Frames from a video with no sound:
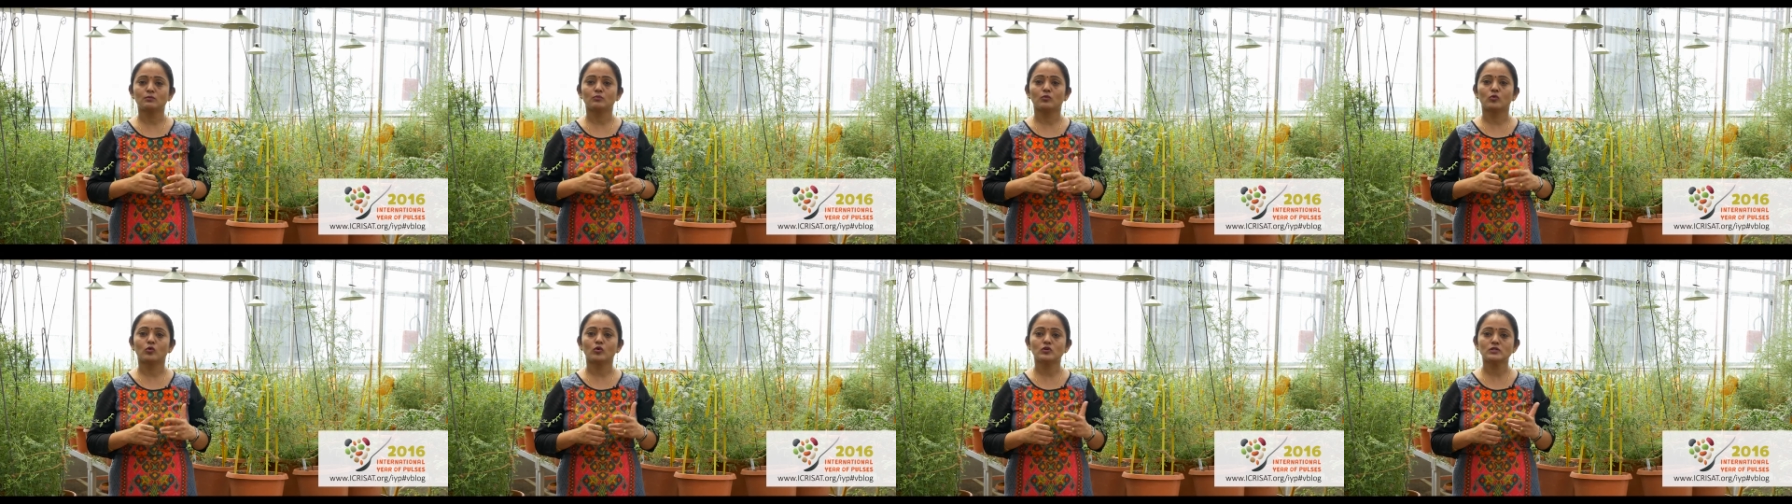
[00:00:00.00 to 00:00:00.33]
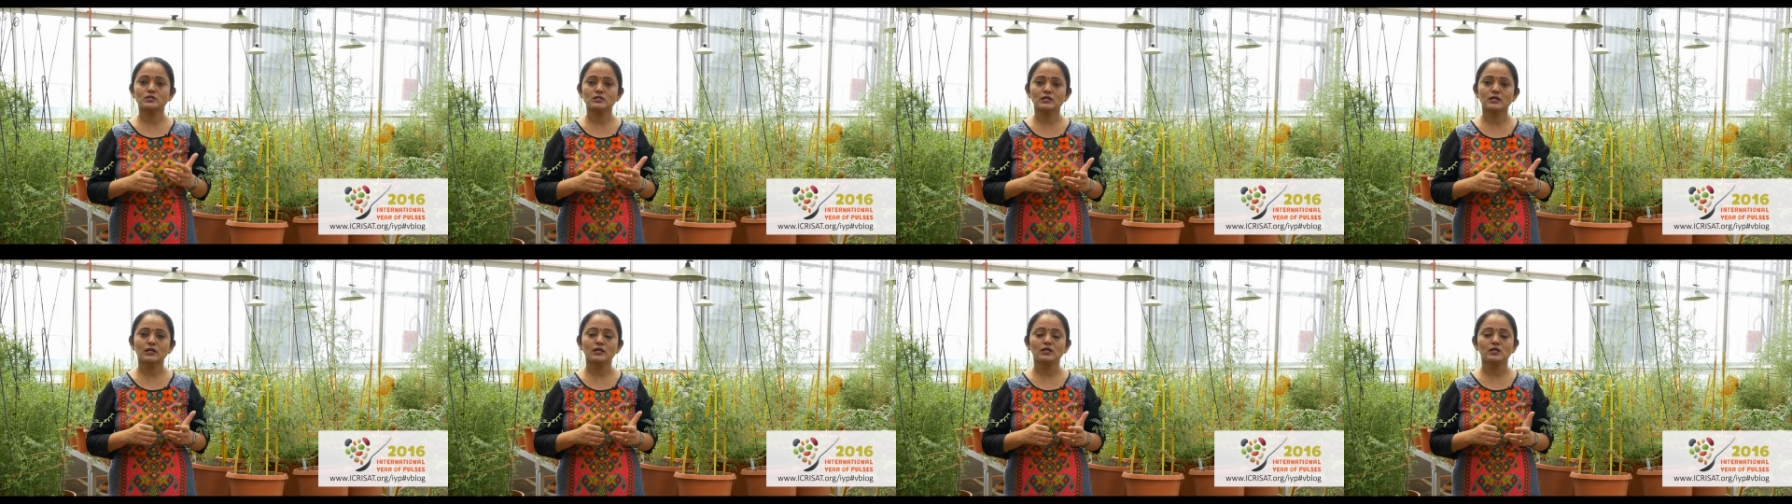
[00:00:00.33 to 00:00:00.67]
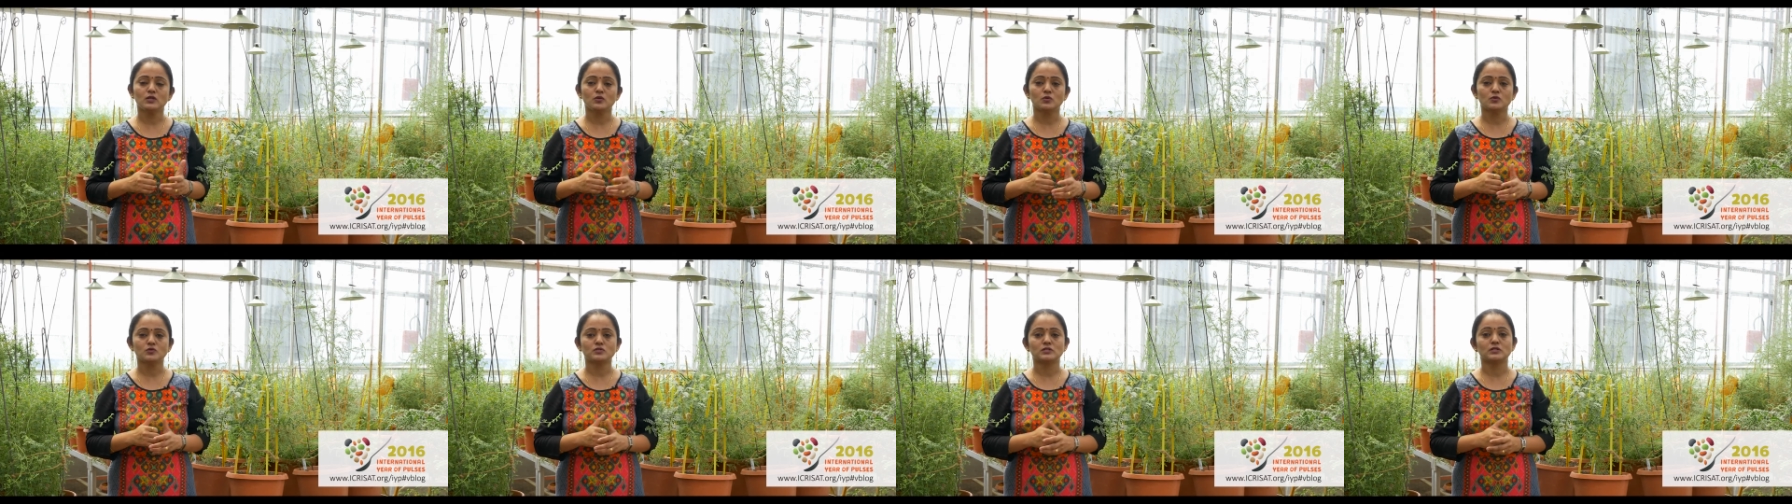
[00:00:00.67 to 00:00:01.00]
mostly
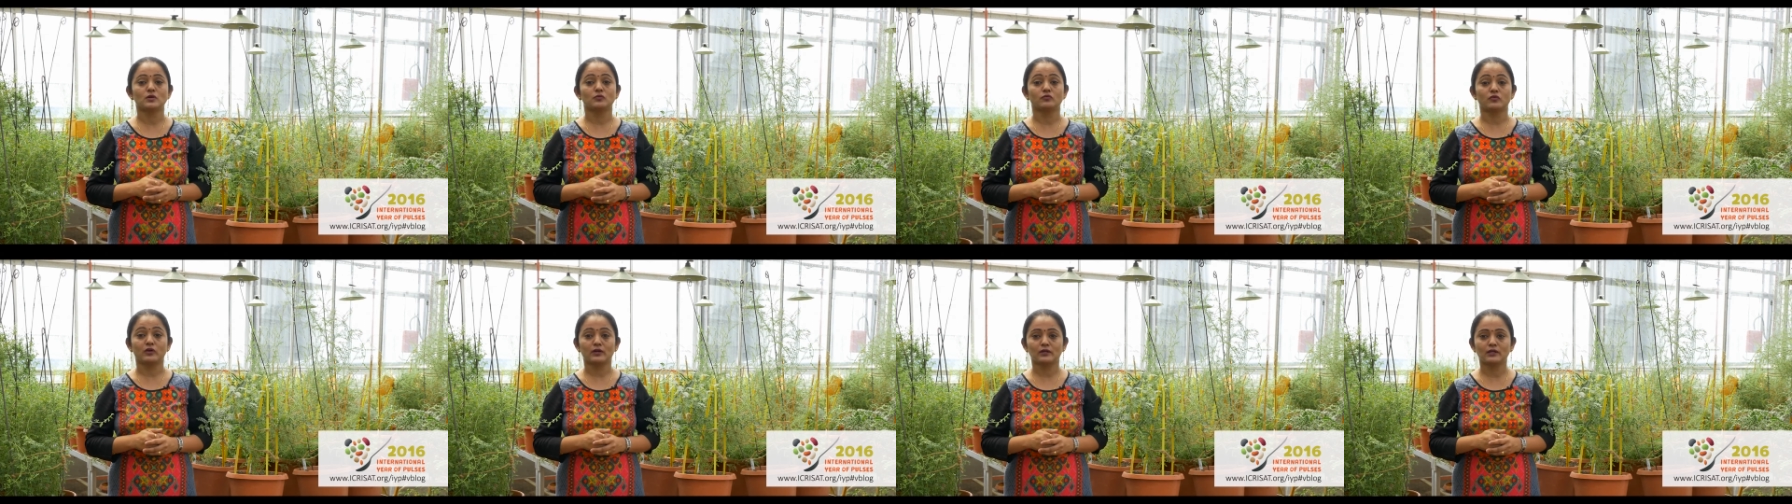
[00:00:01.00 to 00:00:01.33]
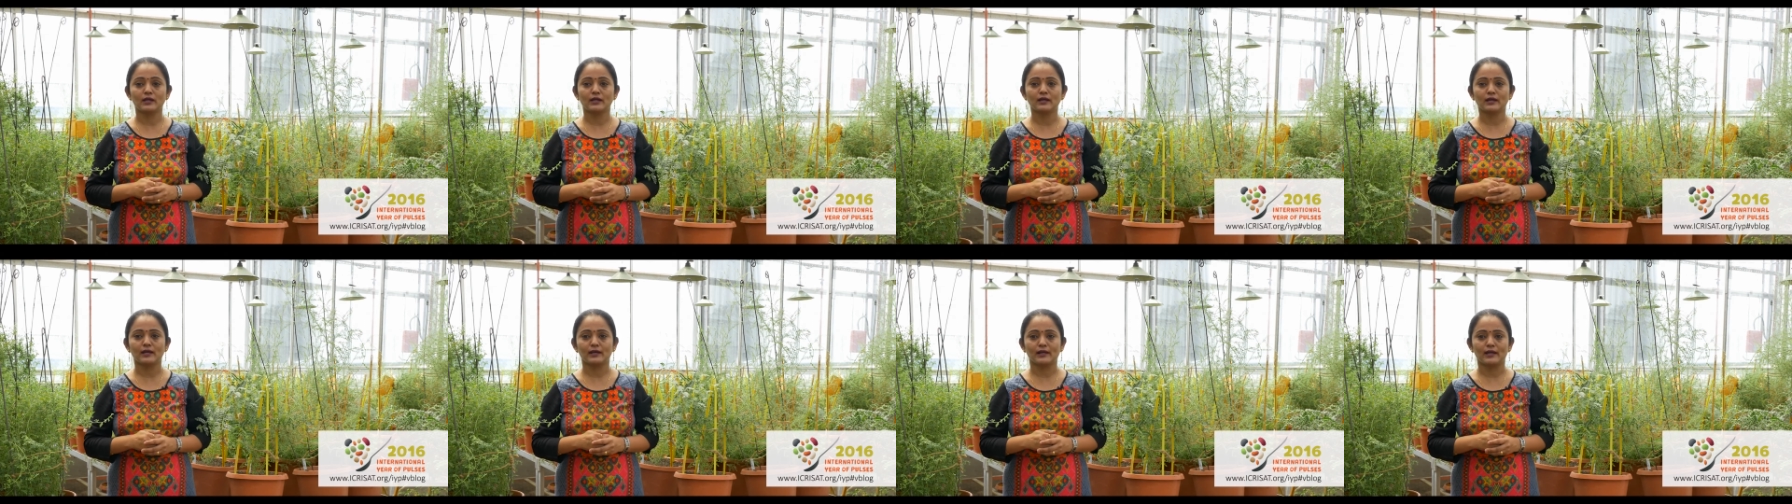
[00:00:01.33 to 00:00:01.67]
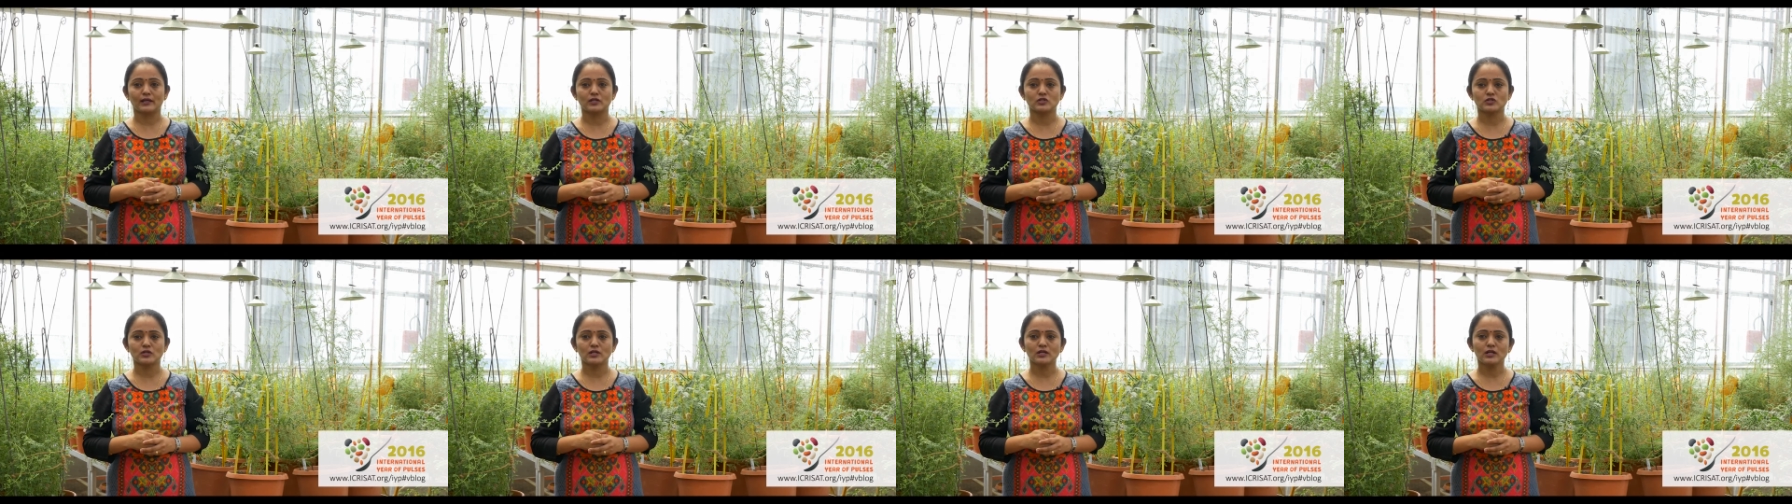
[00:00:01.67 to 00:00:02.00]
use their working
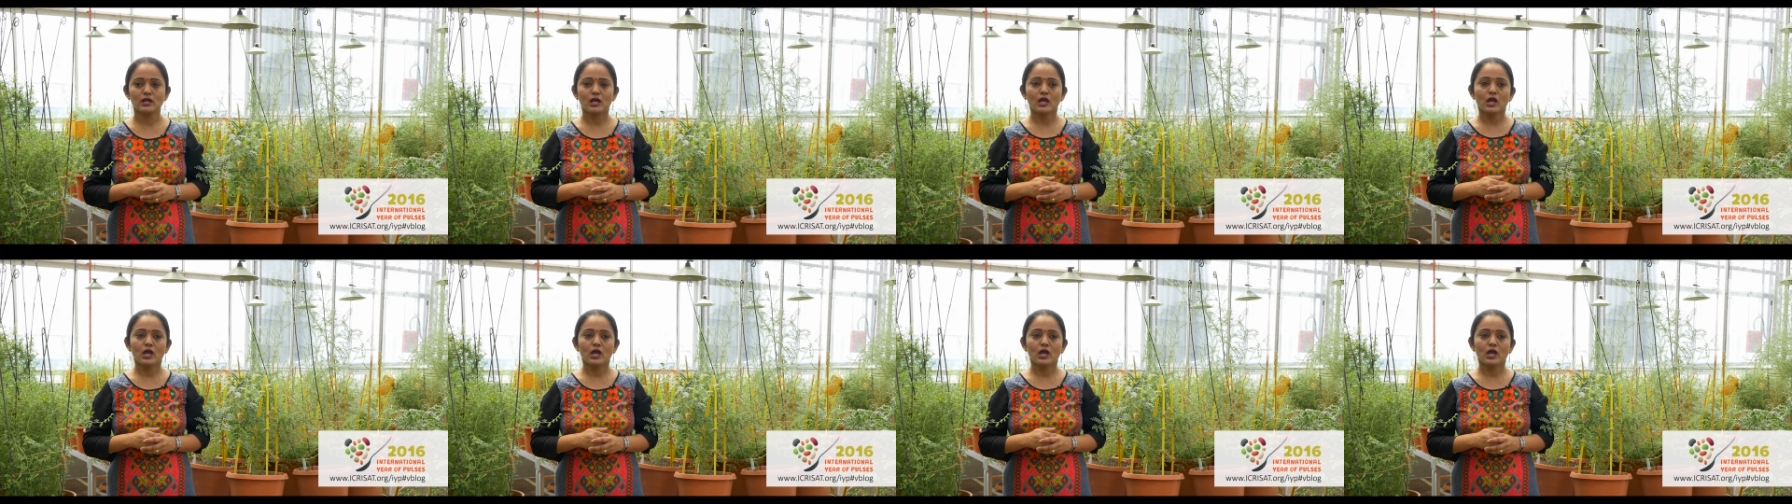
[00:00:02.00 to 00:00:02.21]
collection,